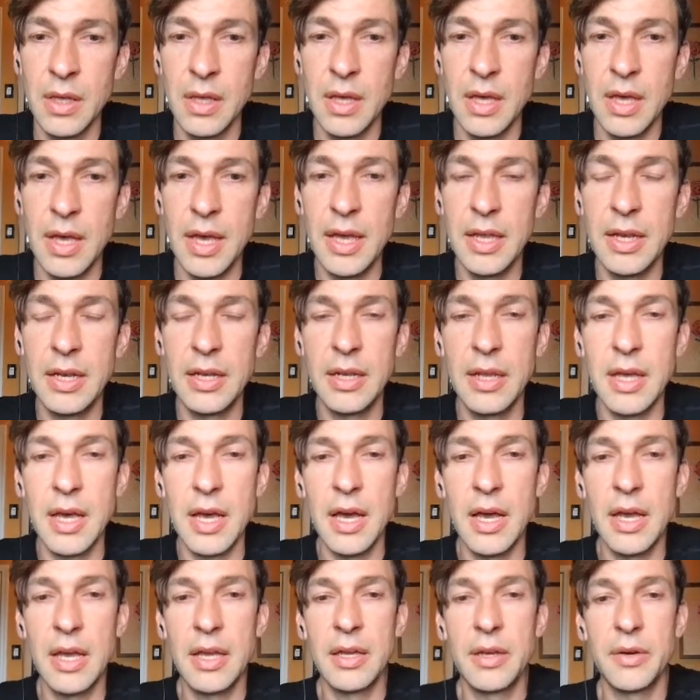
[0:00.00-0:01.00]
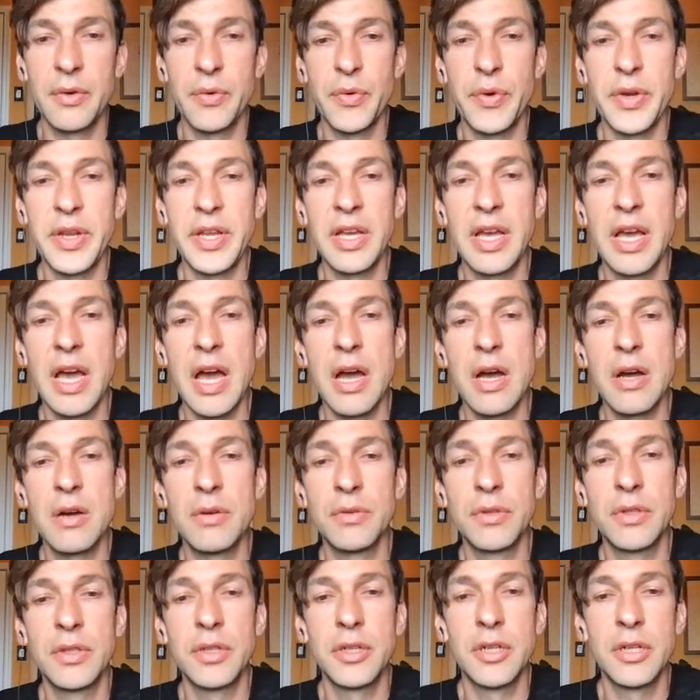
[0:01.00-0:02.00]
And I
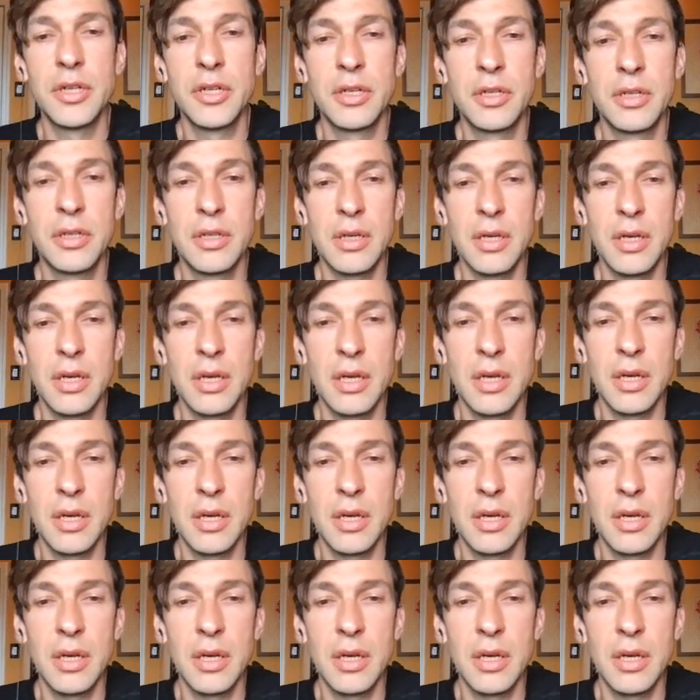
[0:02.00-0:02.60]
re-encountered